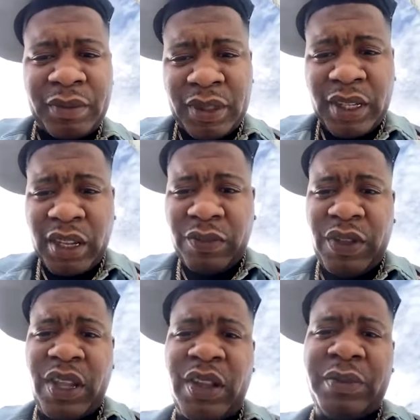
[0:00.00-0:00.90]
You
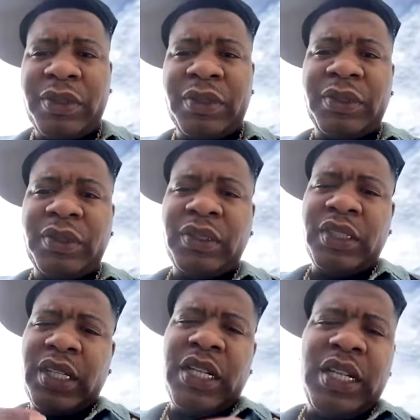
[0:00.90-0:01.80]
feel me?
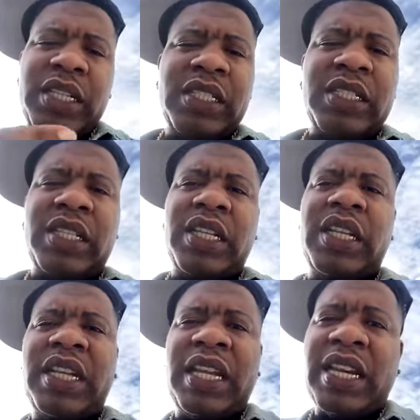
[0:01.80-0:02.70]
See, these
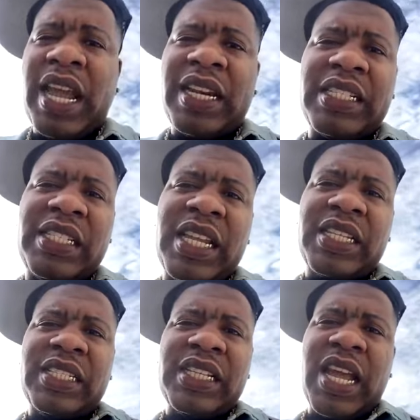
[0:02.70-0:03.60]
90-second
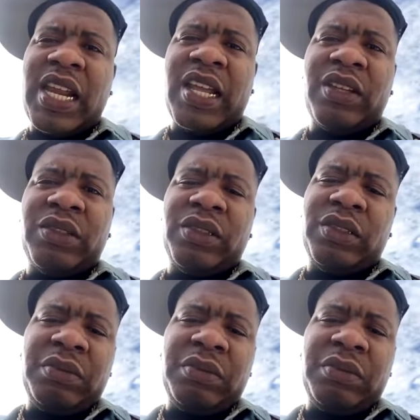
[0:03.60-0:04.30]
shout-outs.